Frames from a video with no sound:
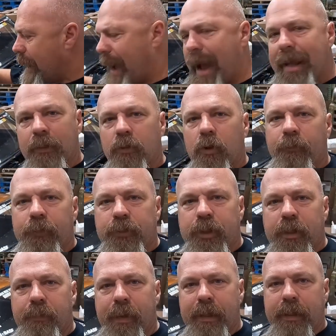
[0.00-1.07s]
I don't know if it's
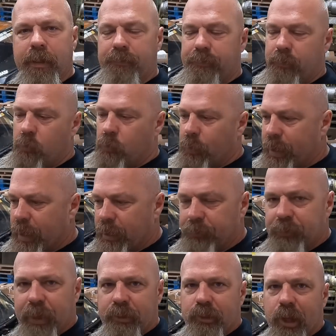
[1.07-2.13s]
going to make it. We got
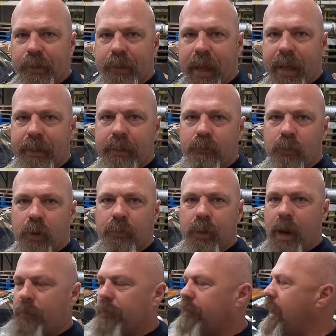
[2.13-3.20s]
updates on that and where we're
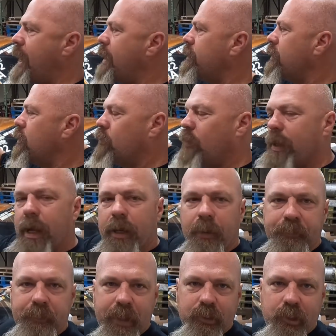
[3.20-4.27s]
at with that. We got
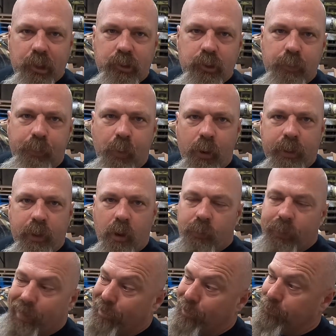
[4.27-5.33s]
updates on 2.0.
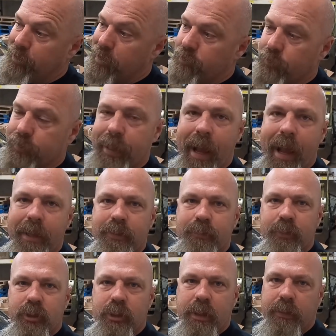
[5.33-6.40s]
We got updates with the Haas
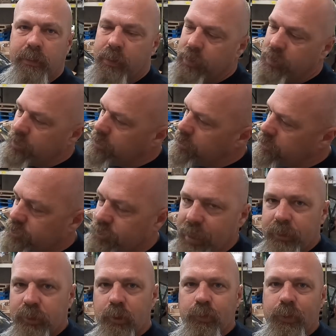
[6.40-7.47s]
machine.
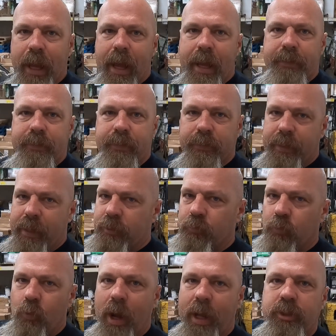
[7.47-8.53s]
Stay tuned, guys, and thanks
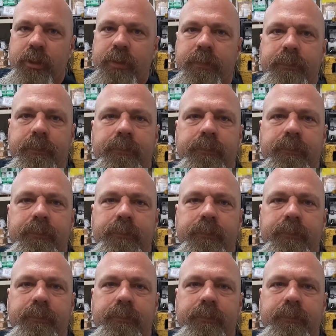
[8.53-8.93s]
for watching.